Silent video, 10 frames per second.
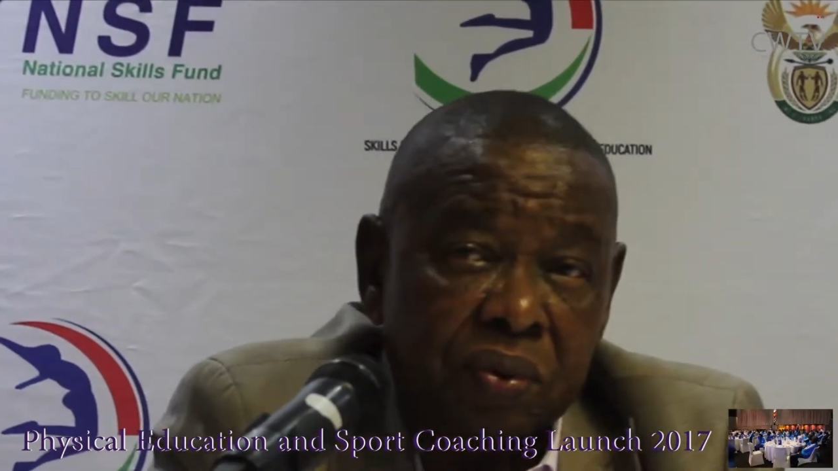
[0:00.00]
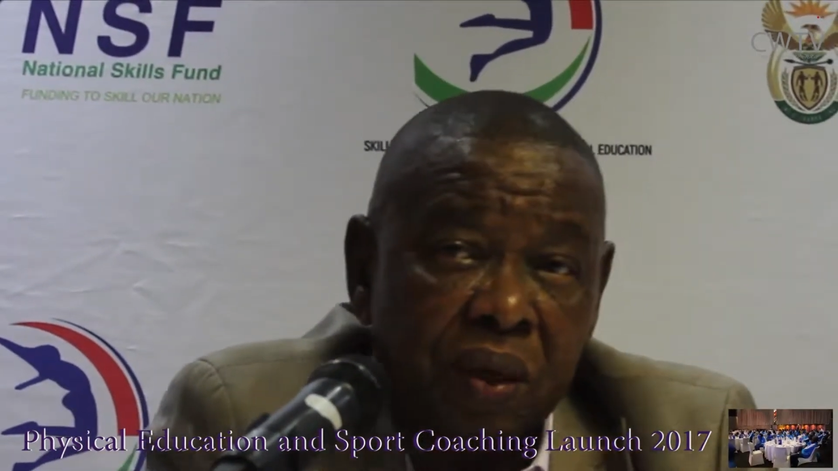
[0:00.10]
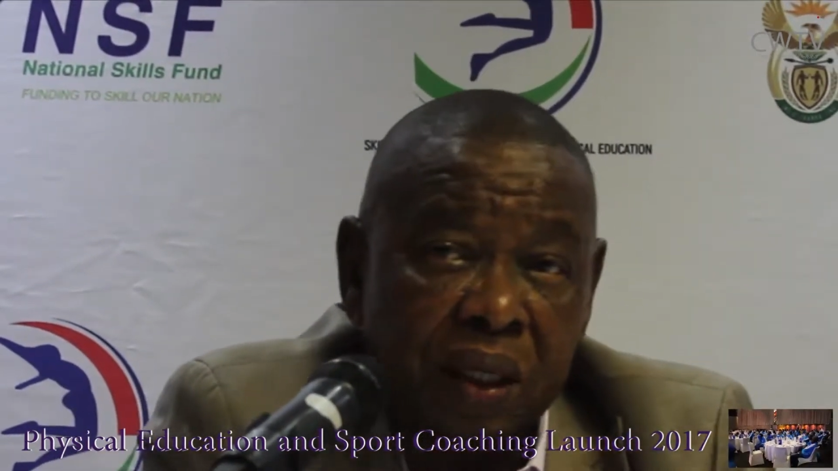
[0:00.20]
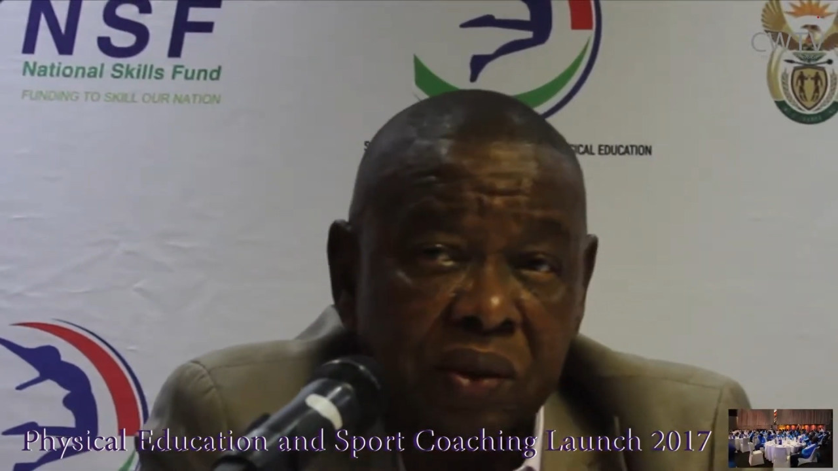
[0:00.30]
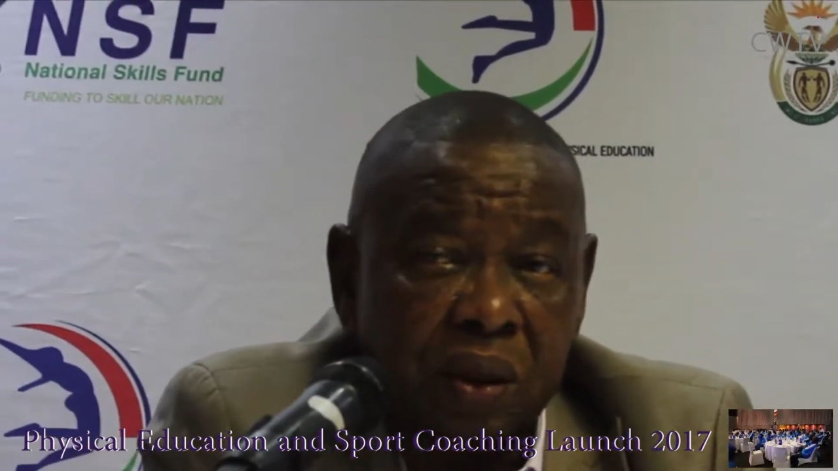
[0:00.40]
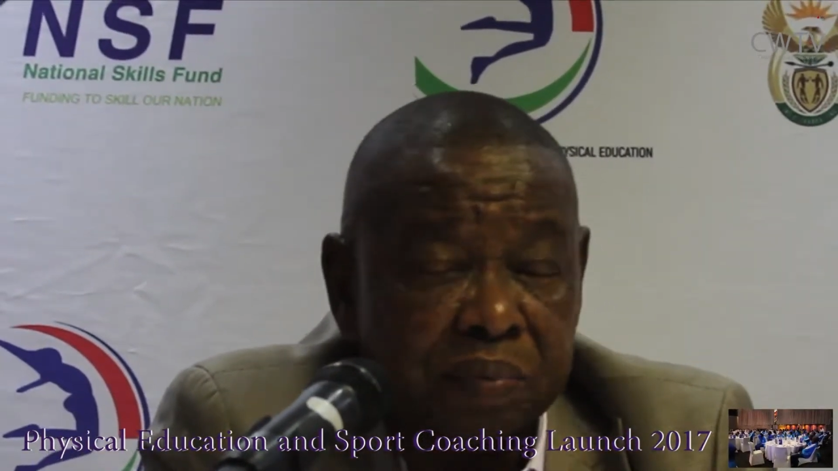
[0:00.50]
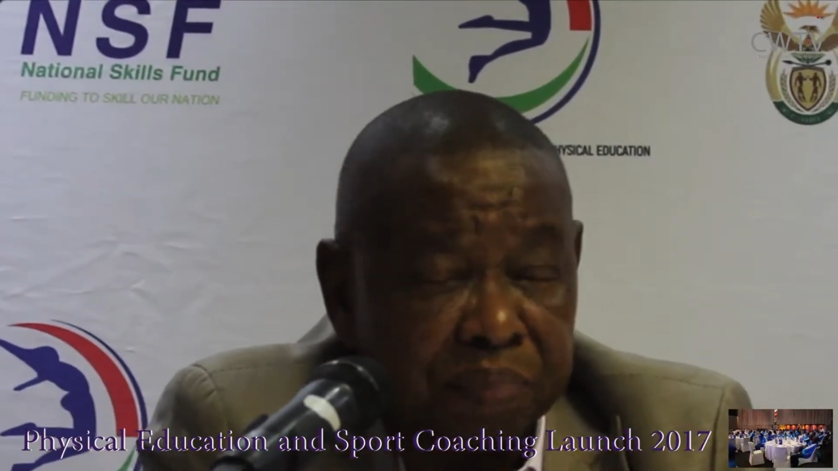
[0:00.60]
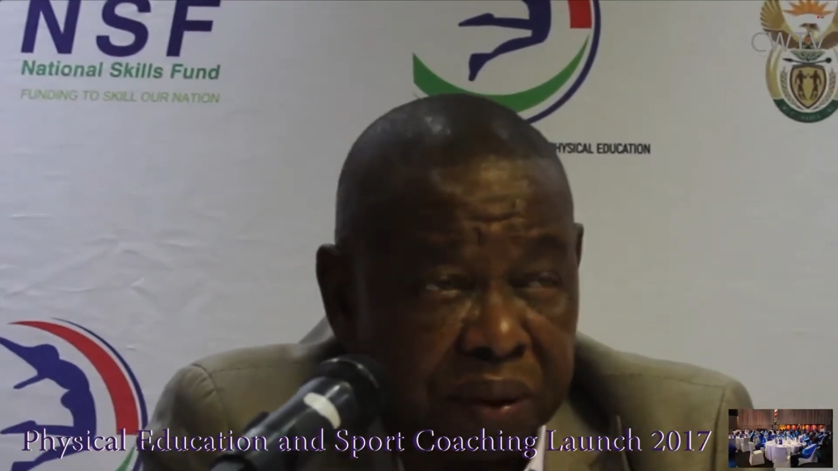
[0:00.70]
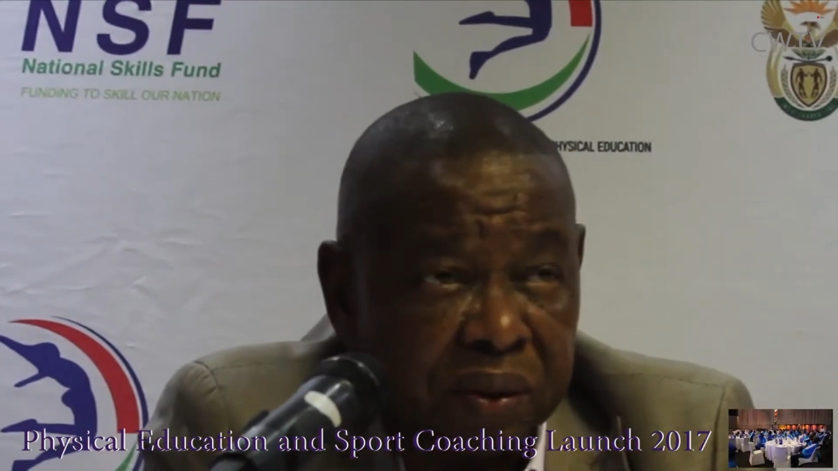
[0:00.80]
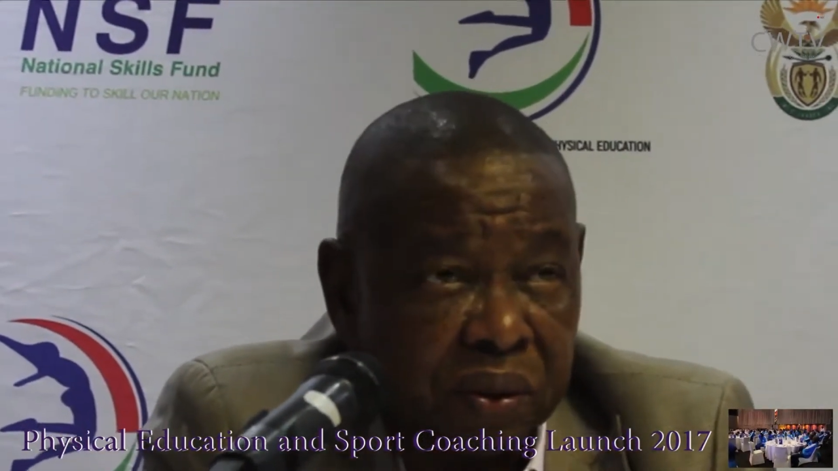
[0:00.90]
actually
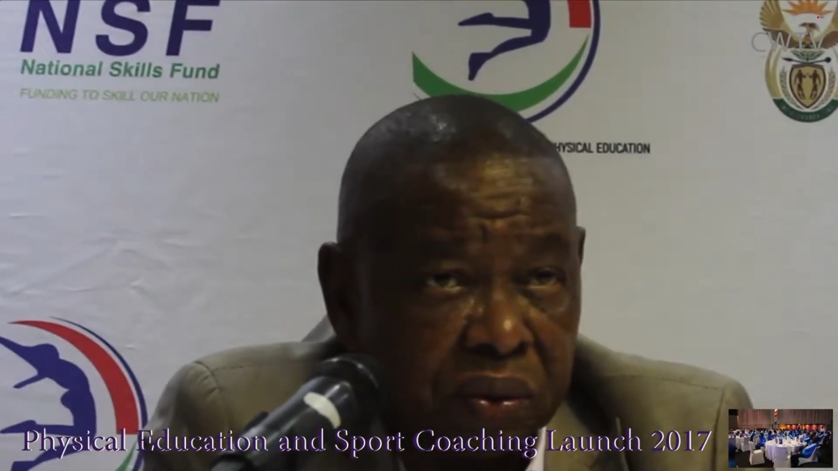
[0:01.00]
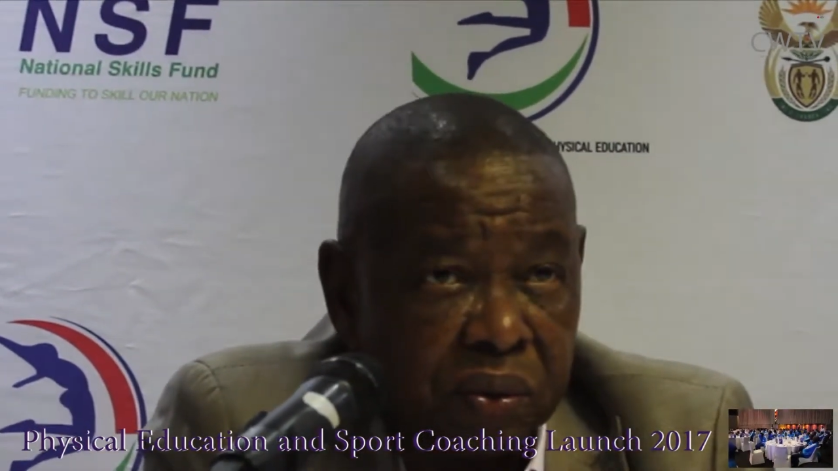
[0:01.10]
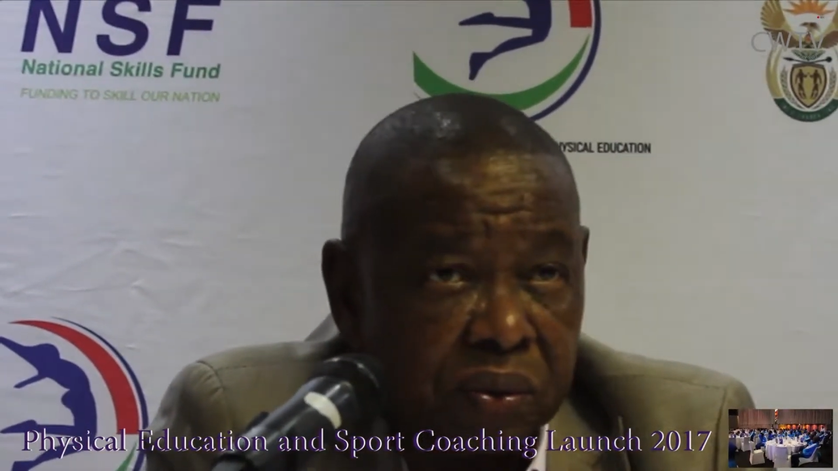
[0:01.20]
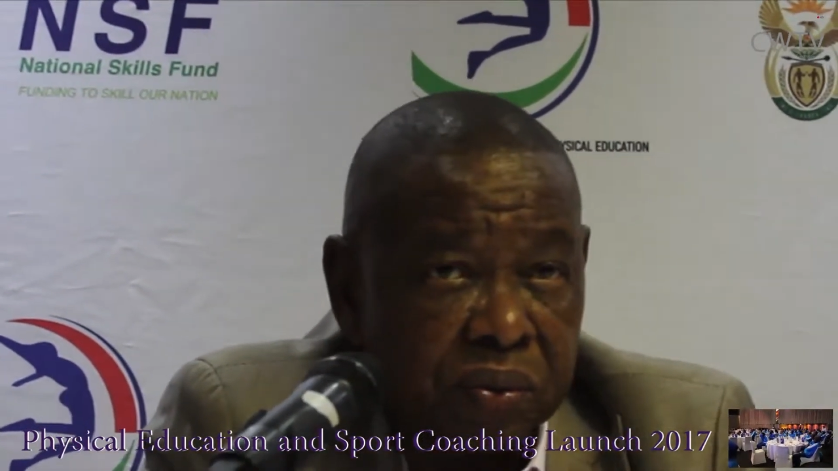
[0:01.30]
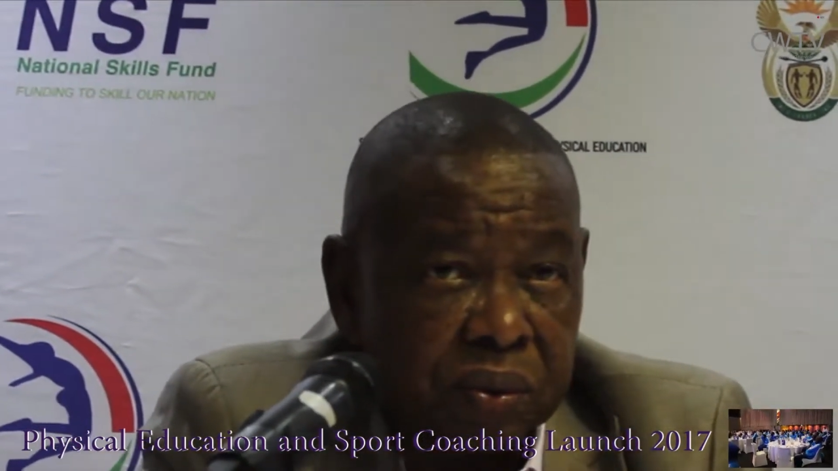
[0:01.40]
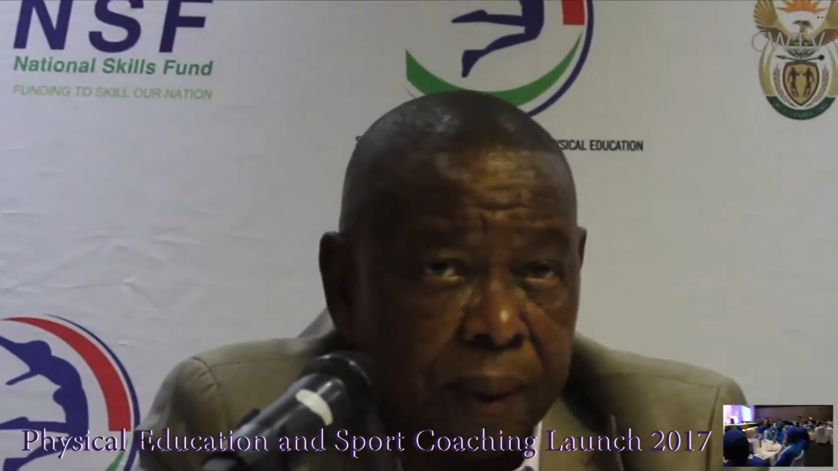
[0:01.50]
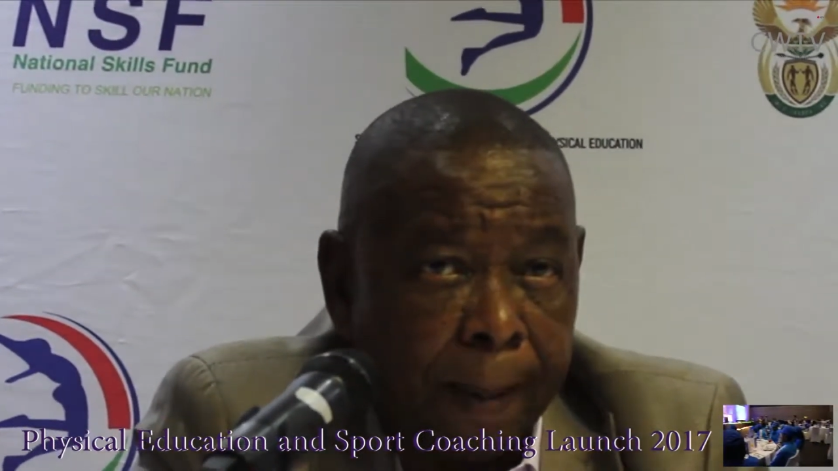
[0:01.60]
build on those.